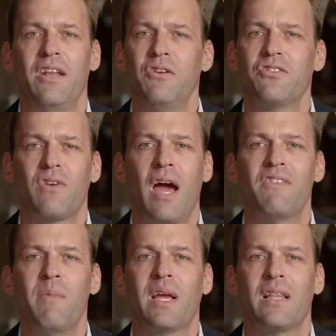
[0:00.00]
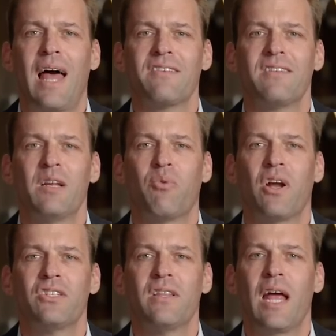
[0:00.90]
and you strive to make a lasting
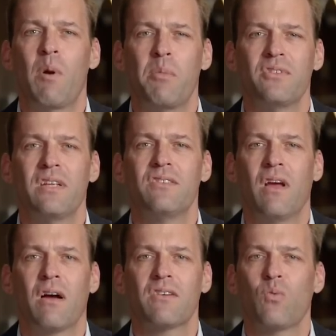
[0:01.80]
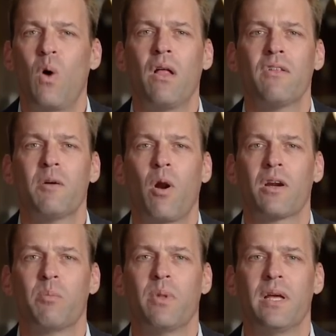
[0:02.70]
impression that represents Young's well in the
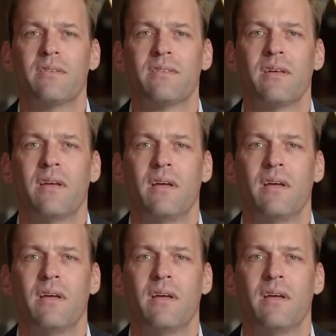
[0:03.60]
marketplace.